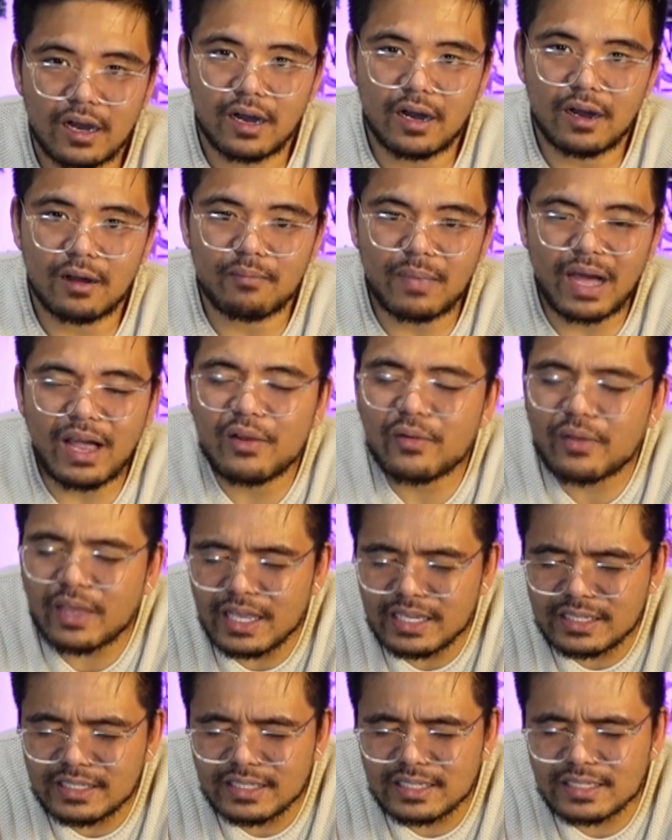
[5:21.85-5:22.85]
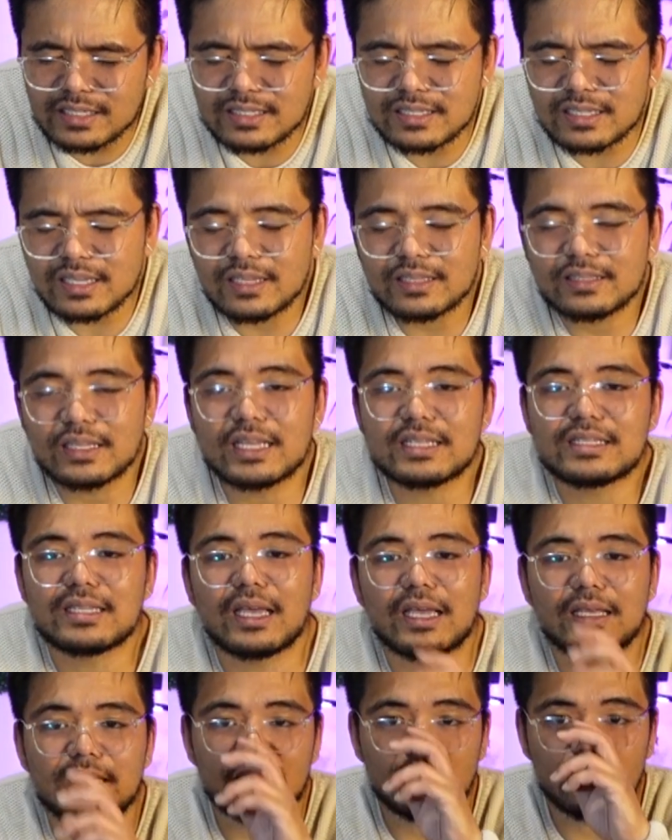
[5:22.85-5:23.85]
Um, alocasias they
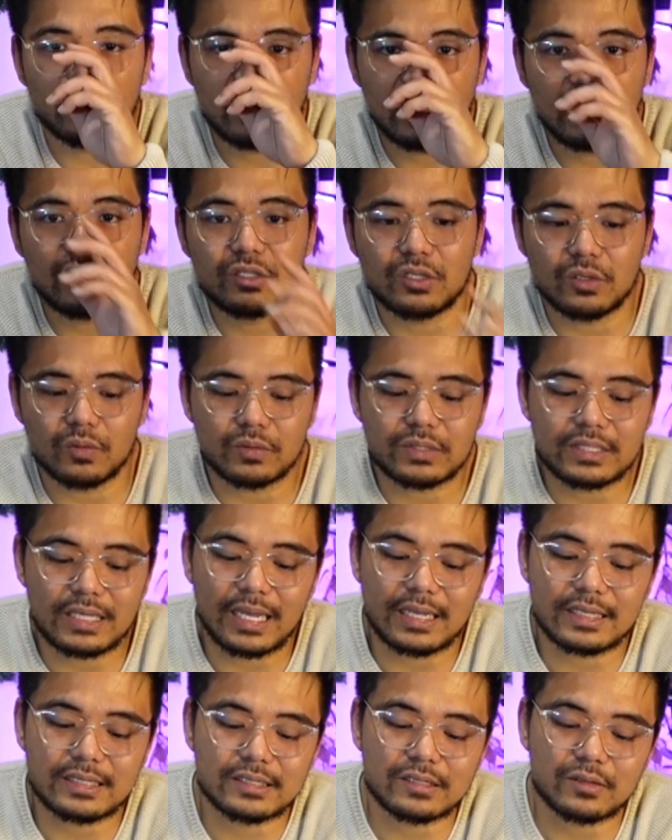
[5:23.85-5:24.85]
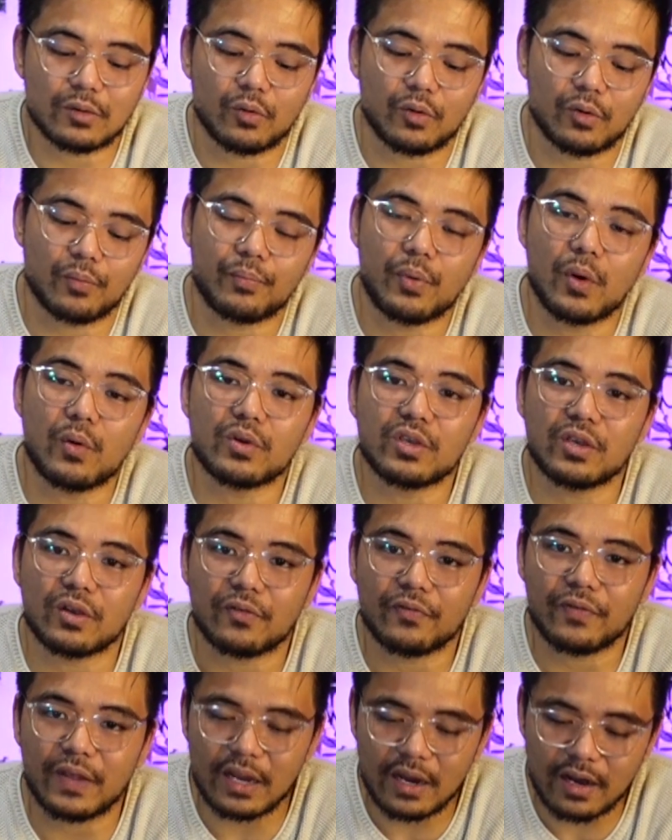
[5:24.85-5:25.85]
say that you need to test or poke your
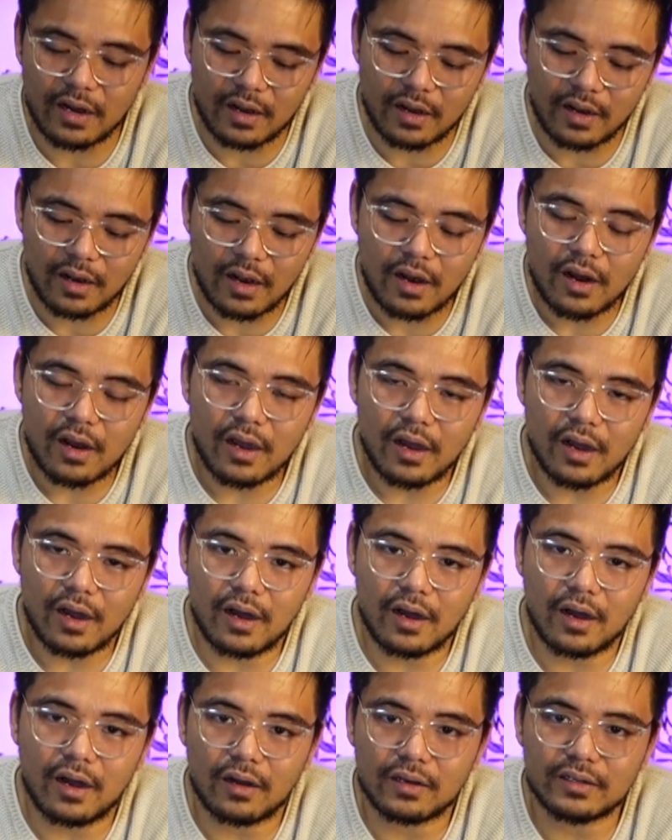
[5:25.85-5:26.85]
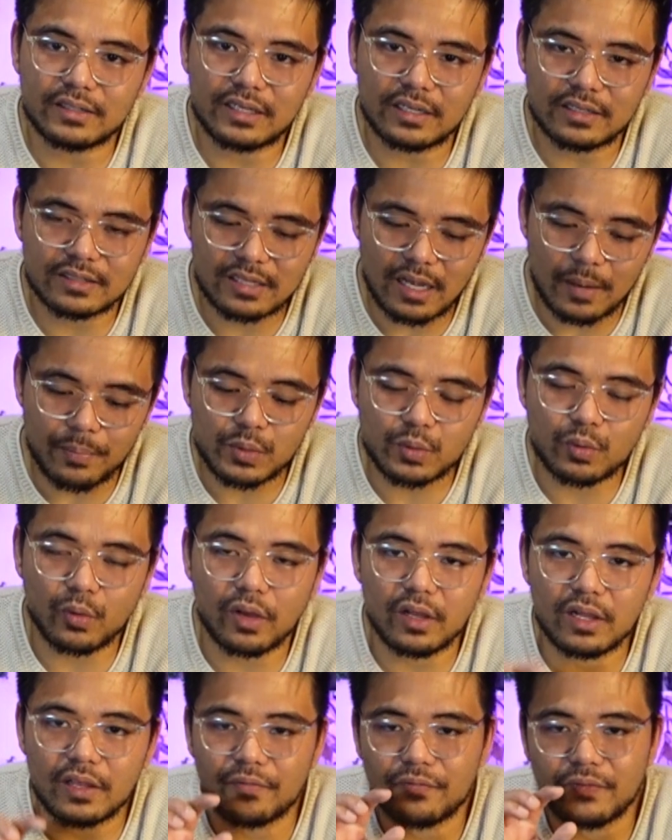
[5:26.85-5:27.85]
finger uh, on the
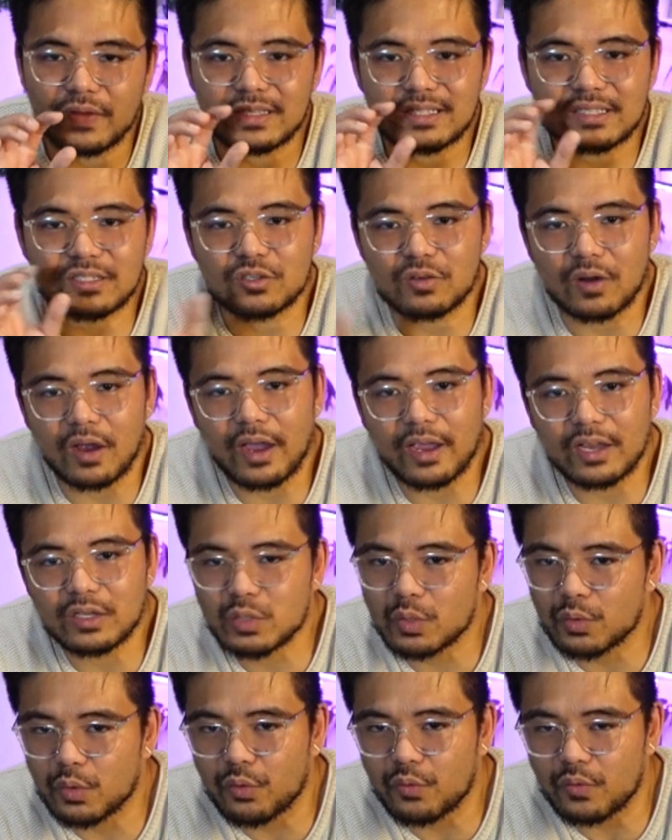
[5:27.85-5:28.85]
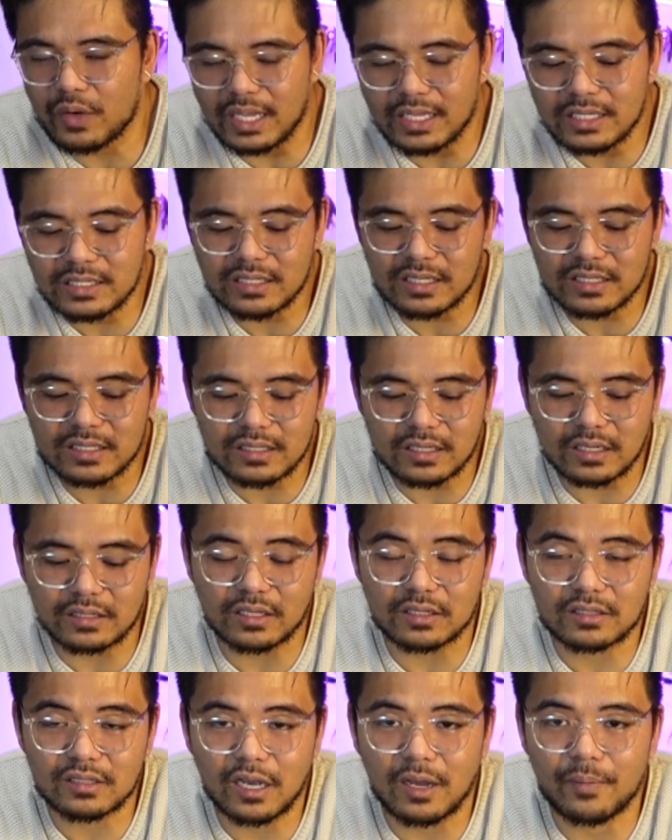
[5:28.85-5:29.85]
topsoil if it's dry two to three inches on
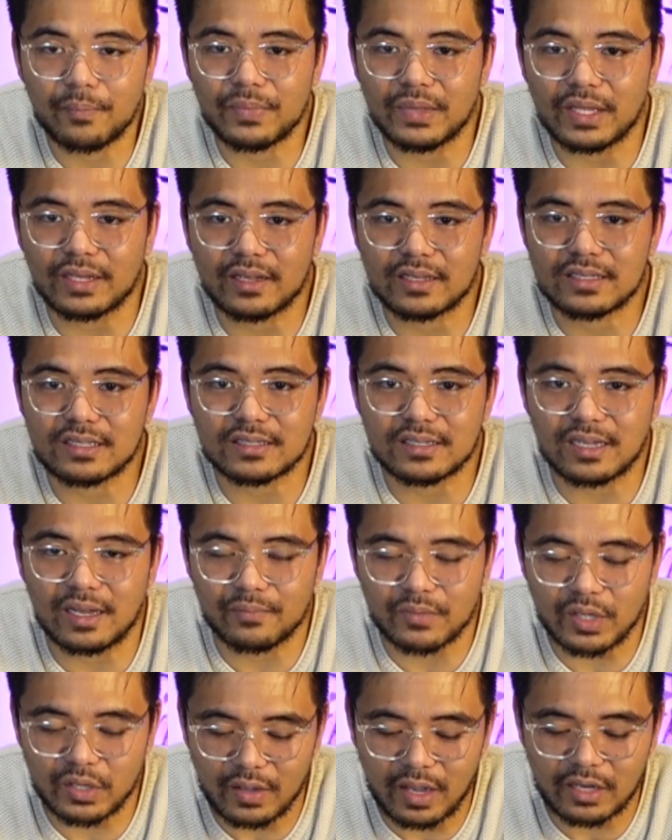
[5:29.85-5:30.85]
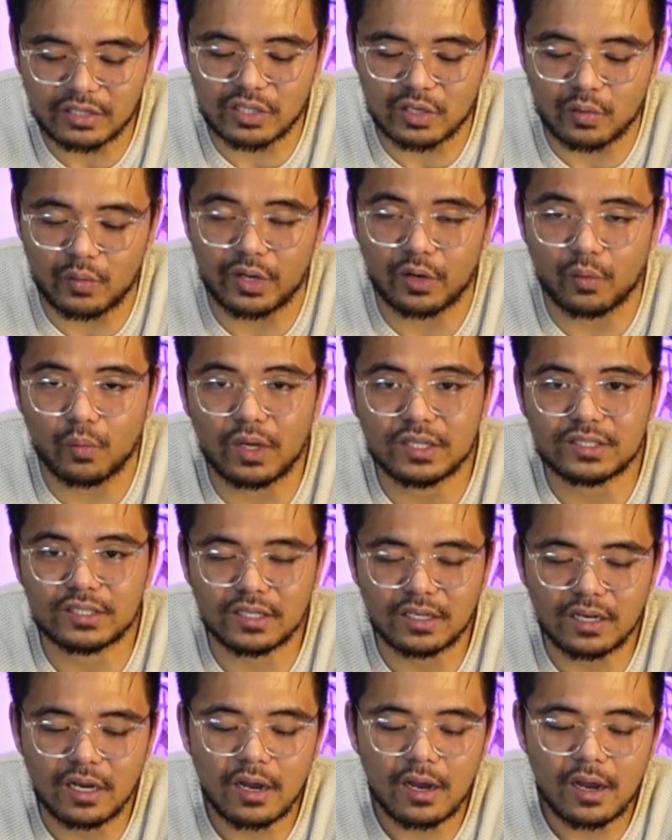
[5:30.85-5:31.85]
the top then that's the time that you actually want to water